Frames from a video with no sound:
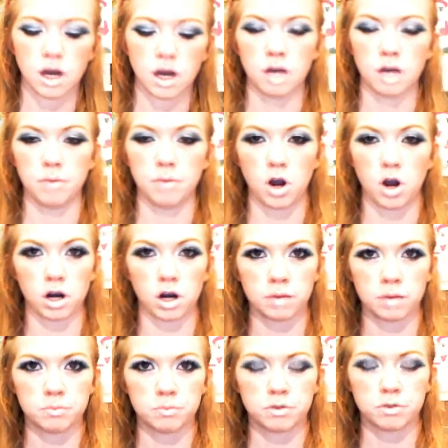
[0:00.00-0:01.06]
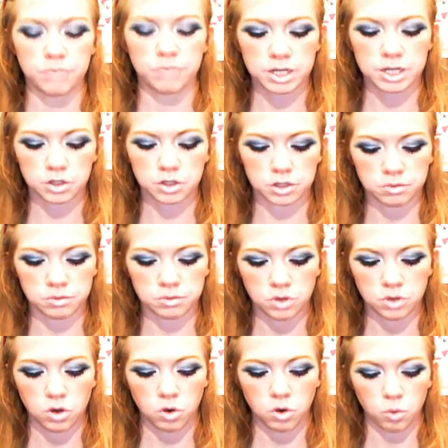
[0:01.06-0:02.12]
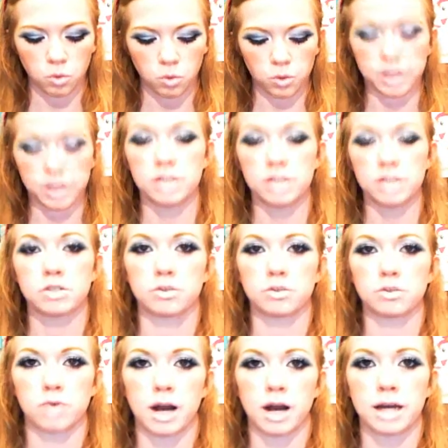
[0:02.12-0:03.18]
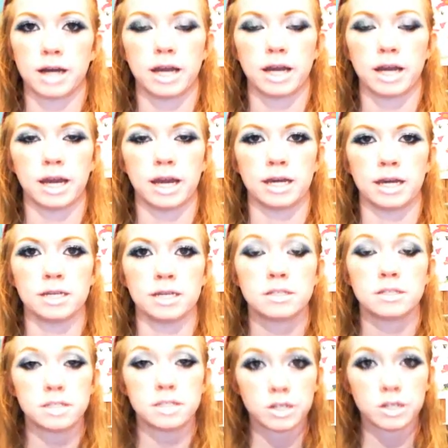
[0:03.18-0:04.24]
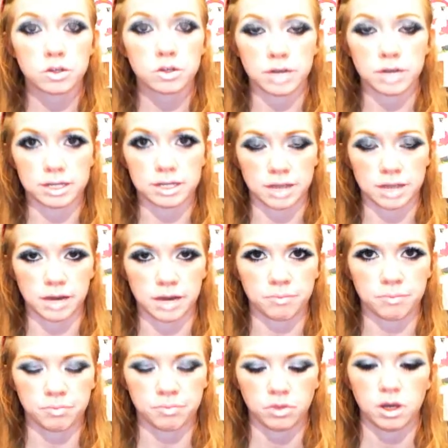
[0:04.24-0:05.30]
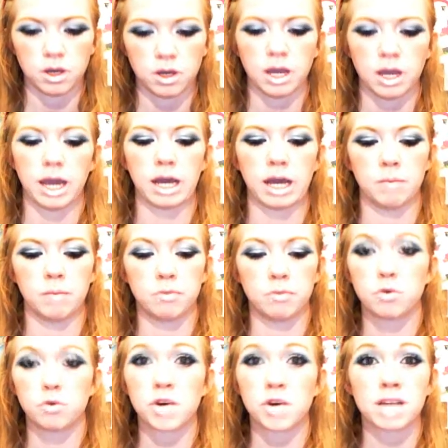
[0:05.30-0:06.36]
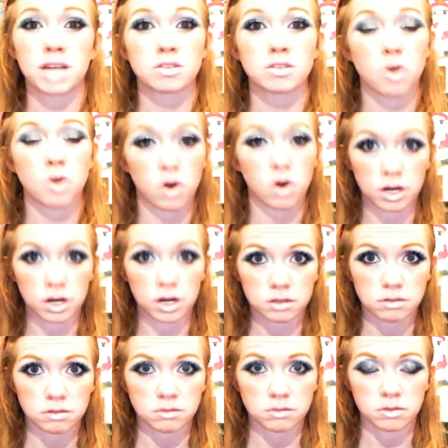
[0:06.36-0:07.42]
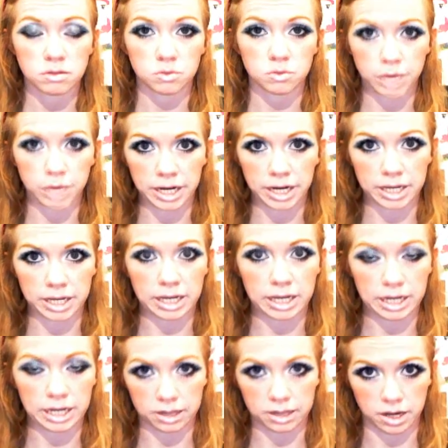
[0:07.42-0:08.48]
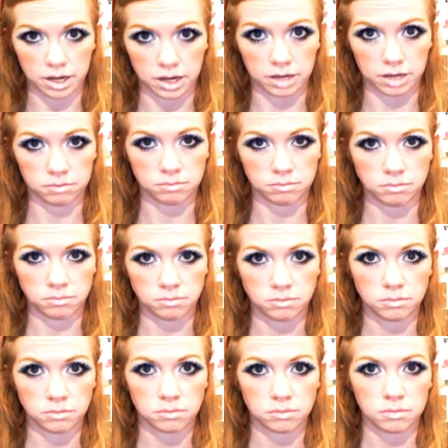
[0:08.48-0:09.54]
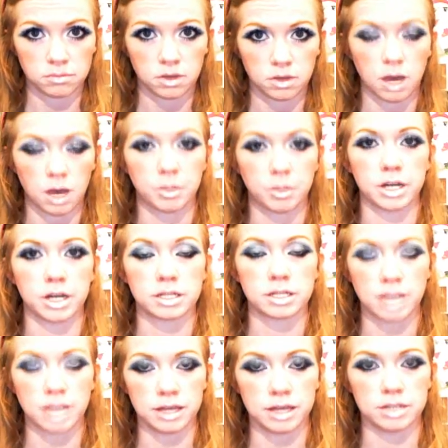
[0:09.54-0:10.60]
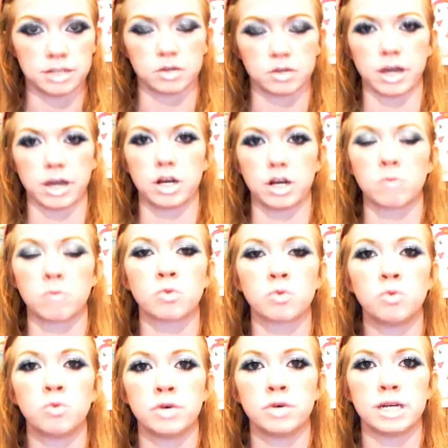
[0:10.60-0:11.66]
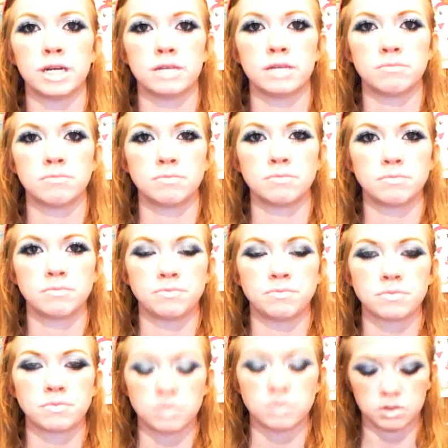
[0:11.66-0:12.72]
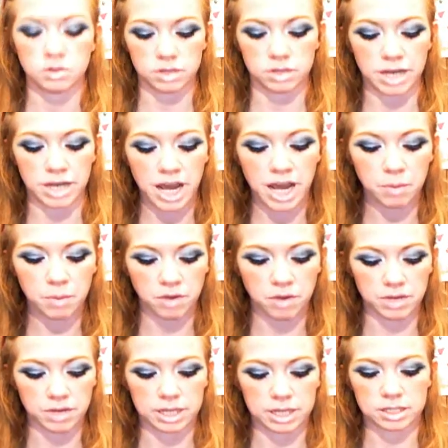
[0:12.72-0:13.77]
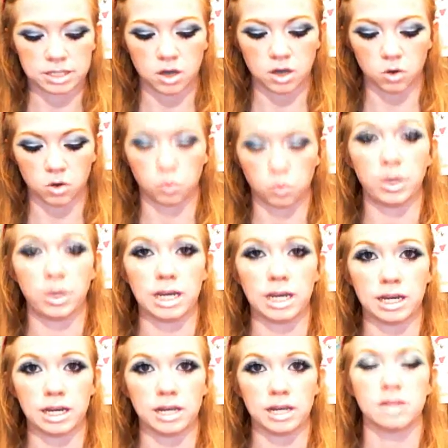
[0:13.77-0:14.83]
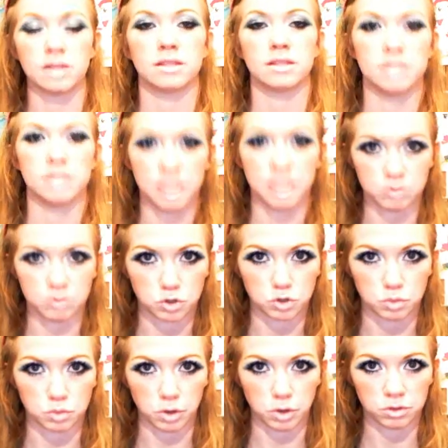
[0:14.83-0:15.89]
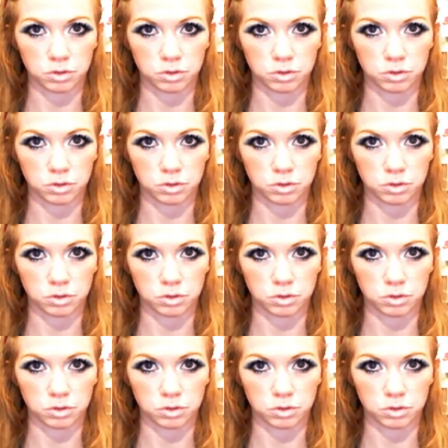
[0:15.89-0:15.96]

Our professor wanted us to write a satirical essay, and before I start reading anything, I'm going to say this. Okay, number one, the name of it is called Weed, the Devil Smoke.